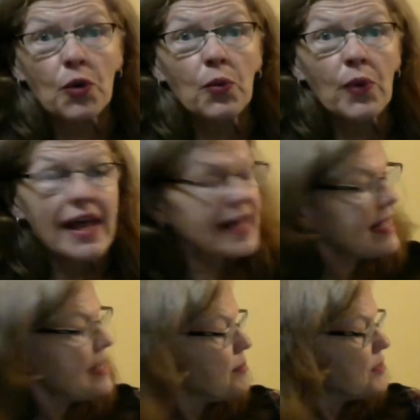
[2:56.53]
where
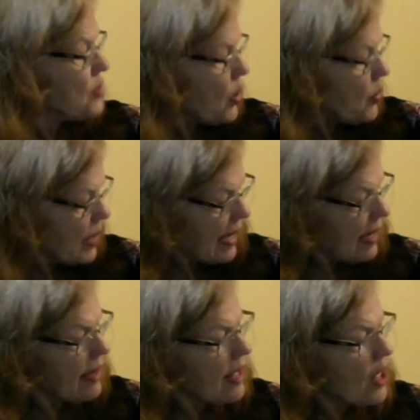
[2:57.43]
he was going.
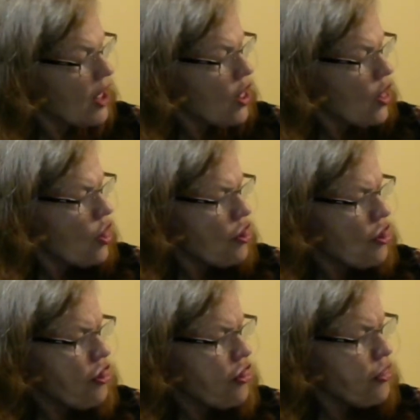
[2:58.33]

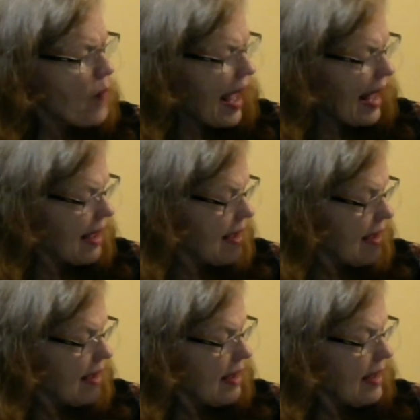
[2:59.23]
Thwack!
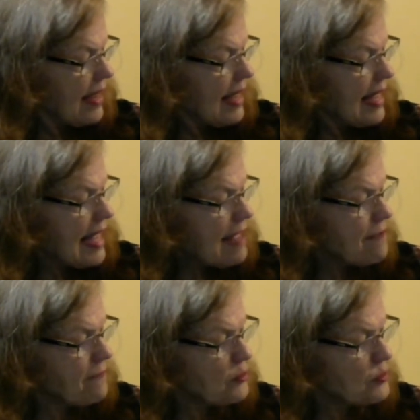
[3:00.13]
He flew